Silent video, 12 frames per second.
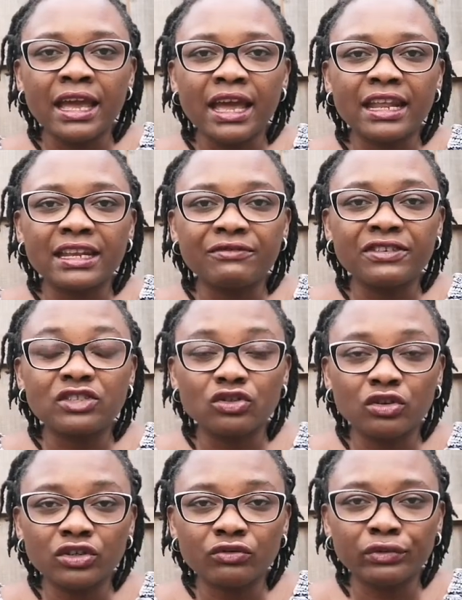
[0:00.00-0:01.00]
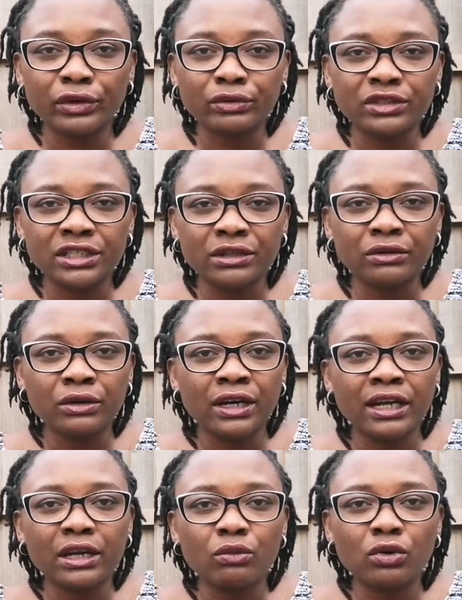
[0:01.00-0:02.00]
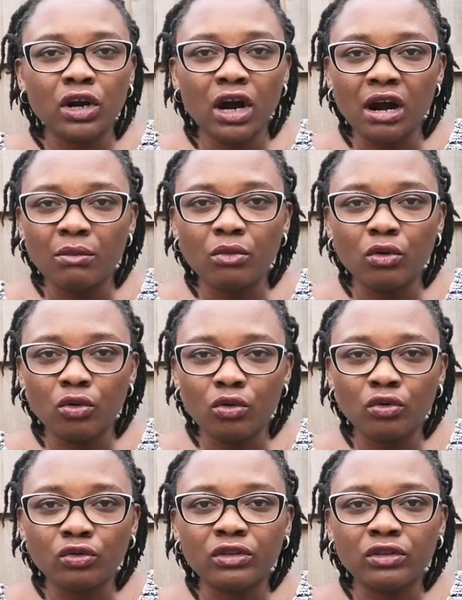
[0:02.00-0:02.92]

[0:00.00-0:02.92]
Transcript: and if it's not the real deal, it will calm all